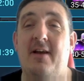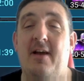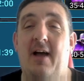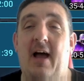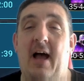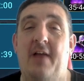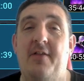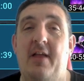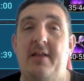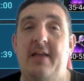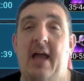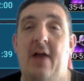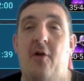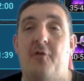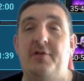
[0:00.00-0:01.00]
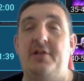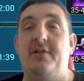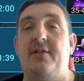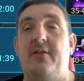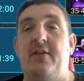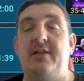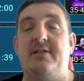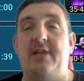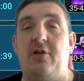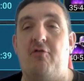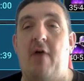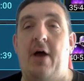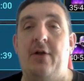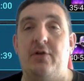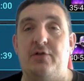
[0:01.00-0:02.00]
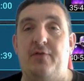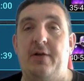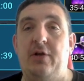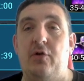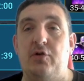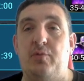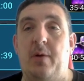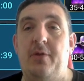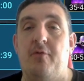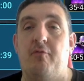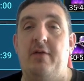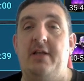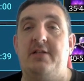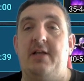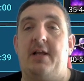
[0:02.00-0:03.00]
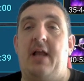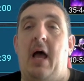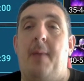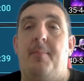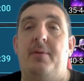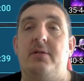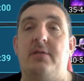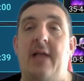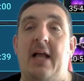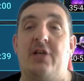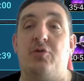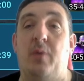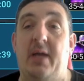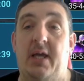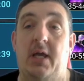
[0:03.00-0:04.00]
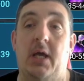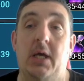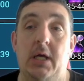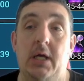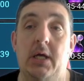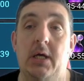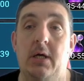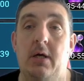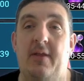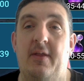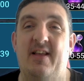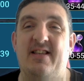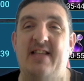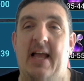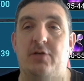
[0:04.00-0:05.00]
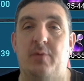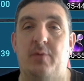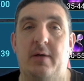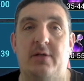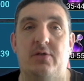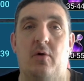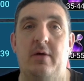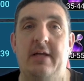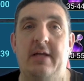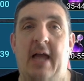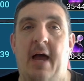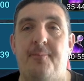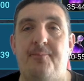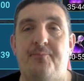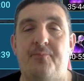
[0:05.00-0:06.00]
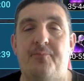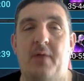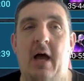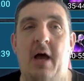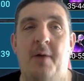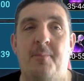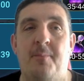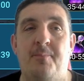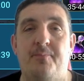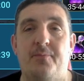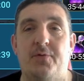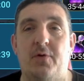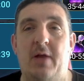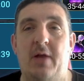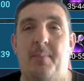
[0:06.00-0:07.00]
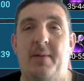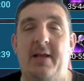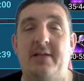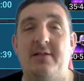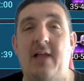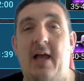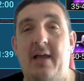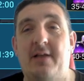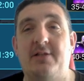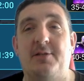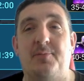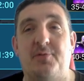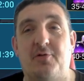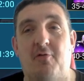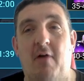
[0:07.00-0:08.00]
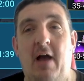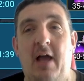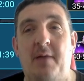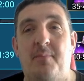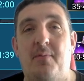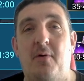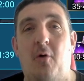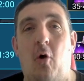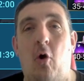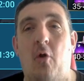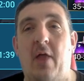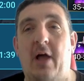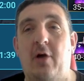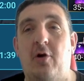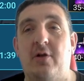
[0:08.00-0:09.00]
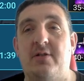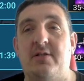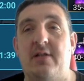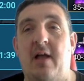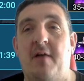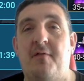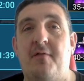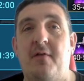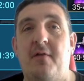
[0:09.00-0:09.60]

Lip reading: And then yeah, and obviously the Centranos videos when the reset happens next week. I think it's next week. So yeah, please like, subscribe, all that good stuff.